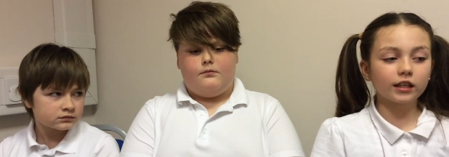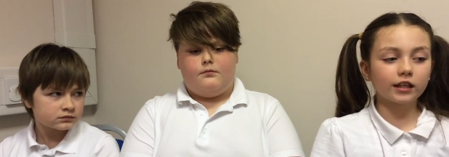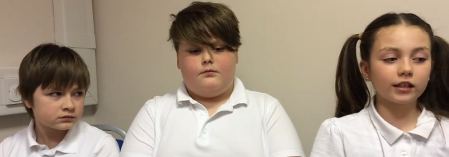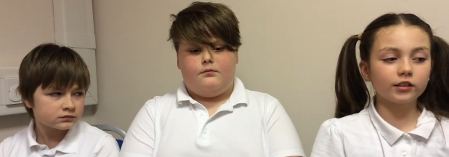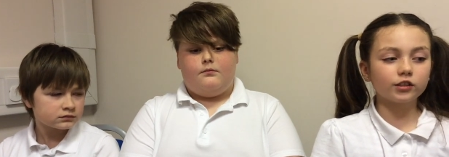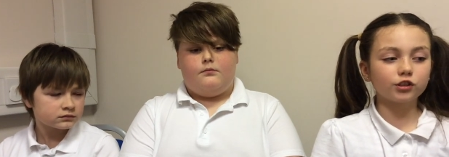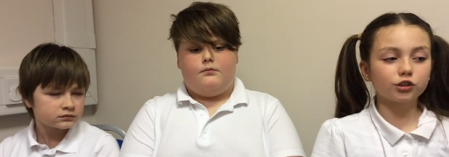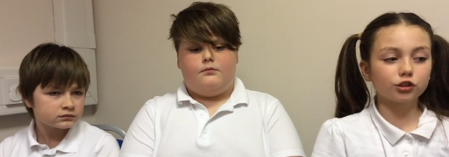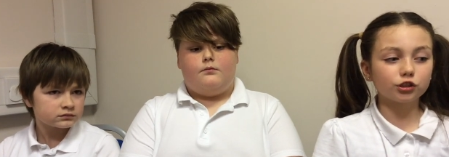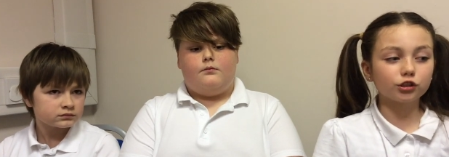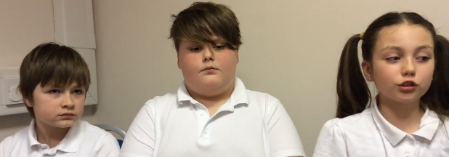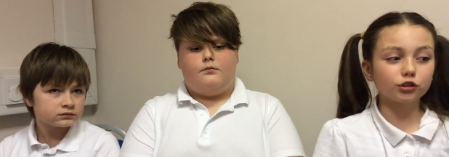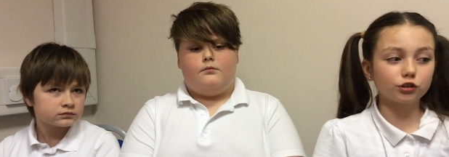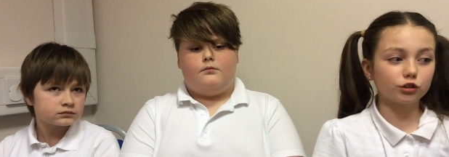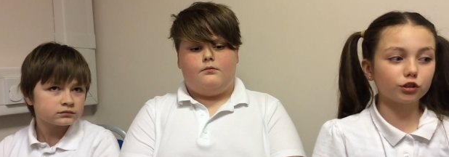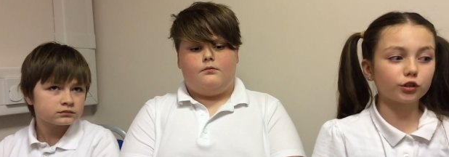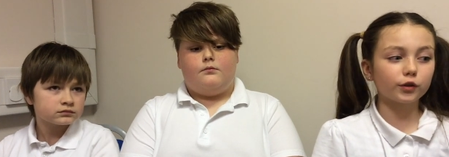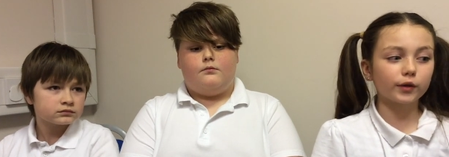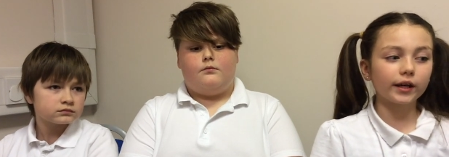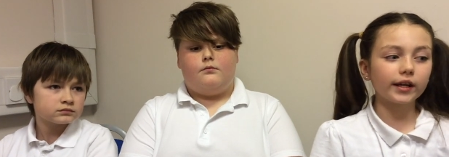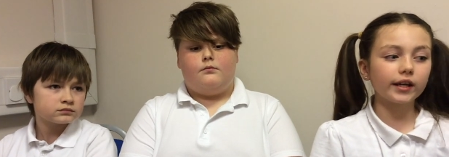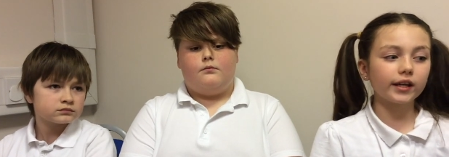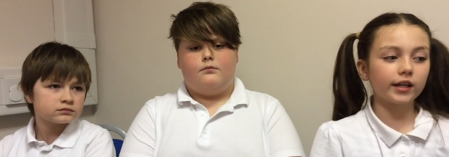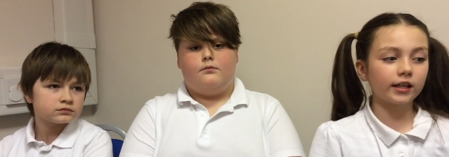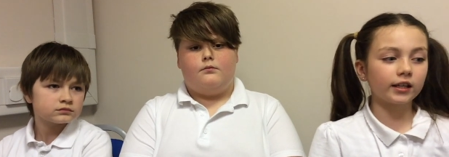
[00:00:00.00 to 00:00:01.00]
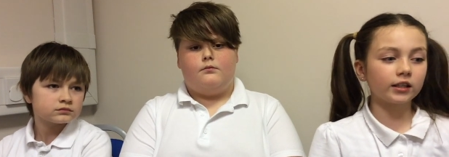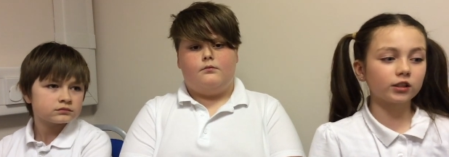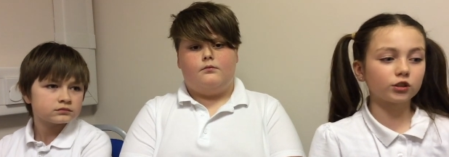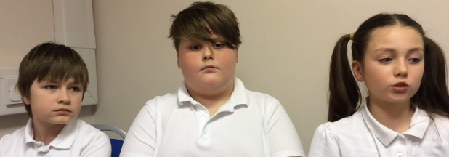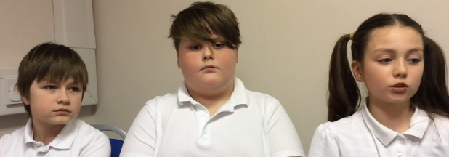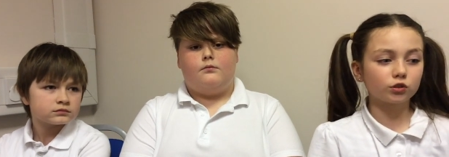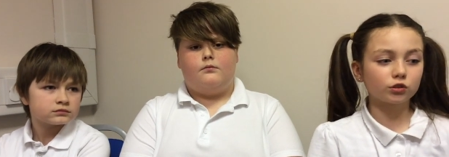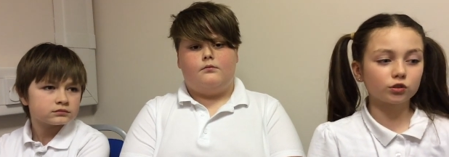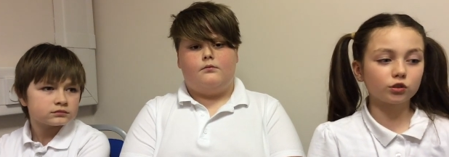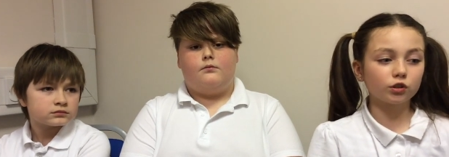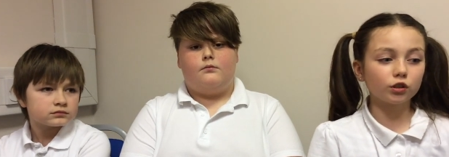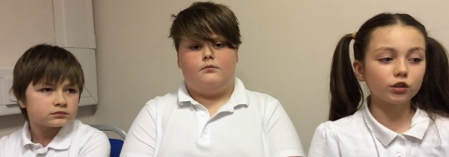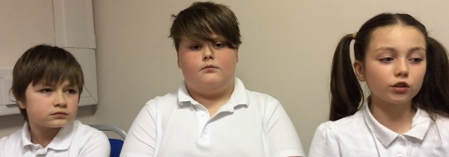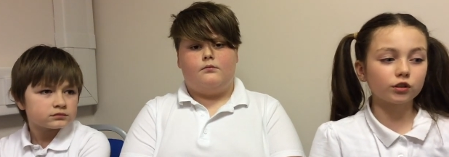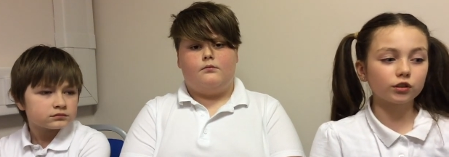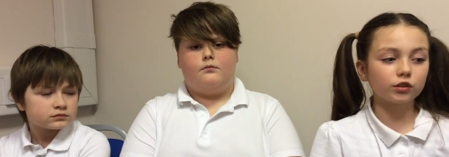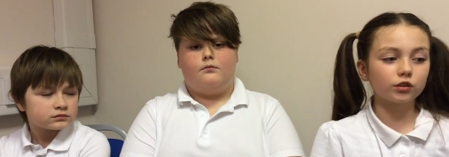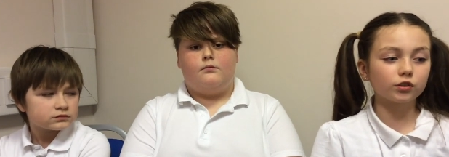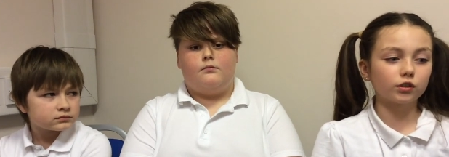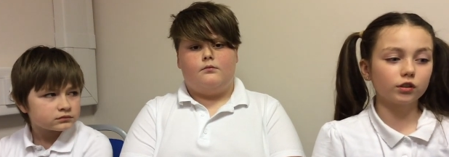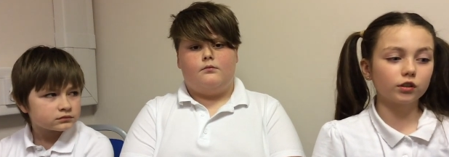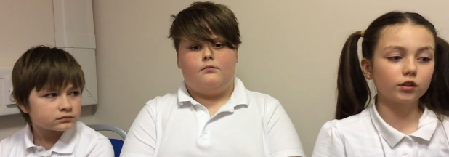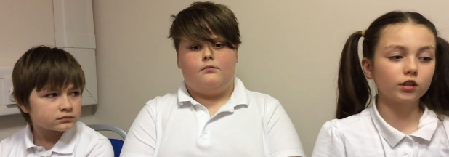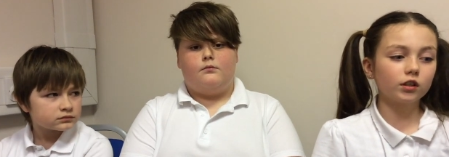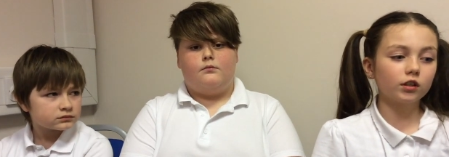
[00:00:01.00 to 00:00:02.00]
Speaker 1: they should do it, it's
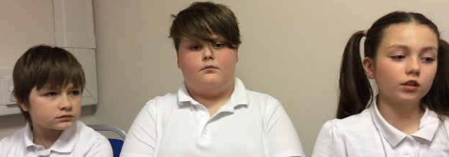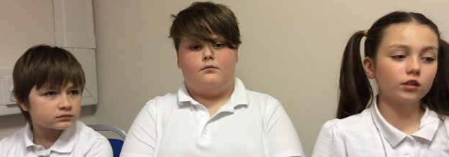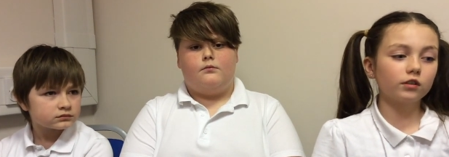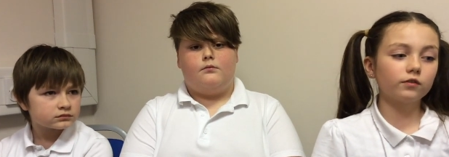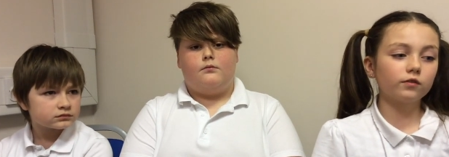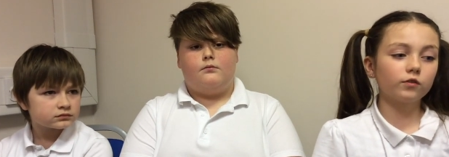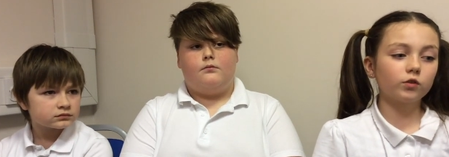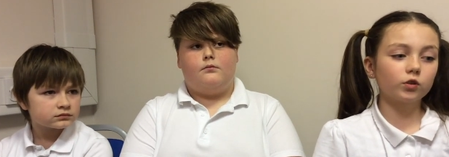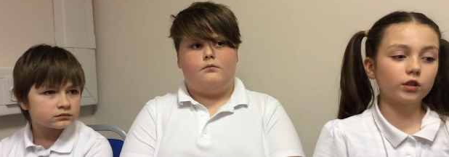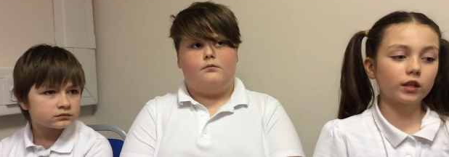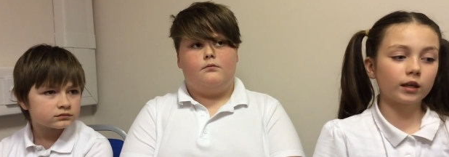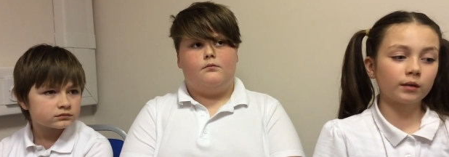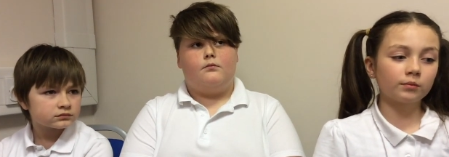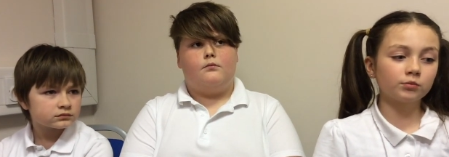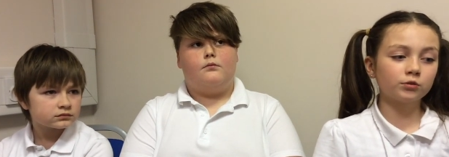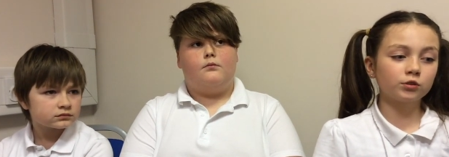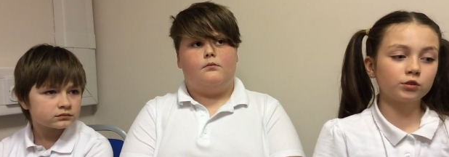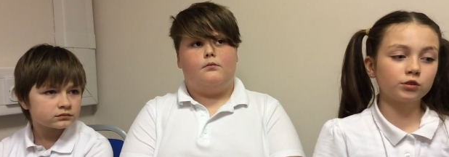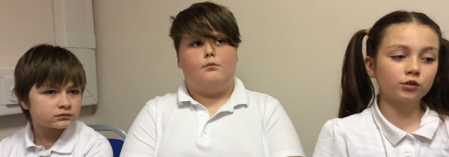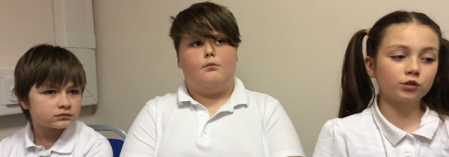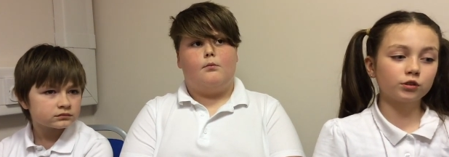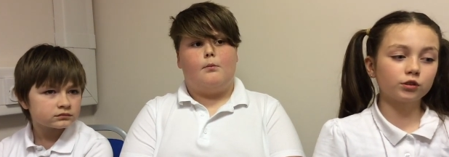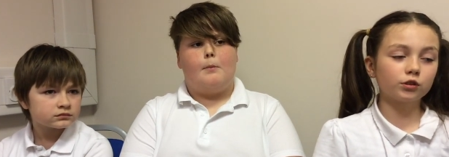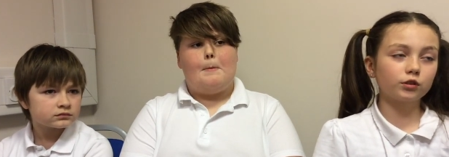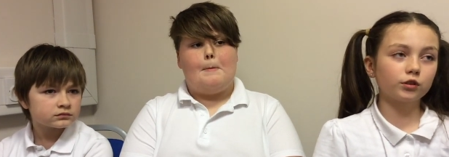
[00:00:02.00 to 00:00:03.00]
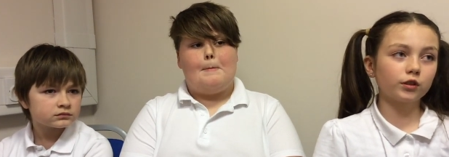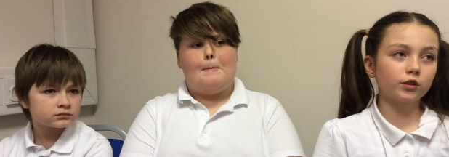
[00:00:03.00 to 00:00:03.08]
good for them to do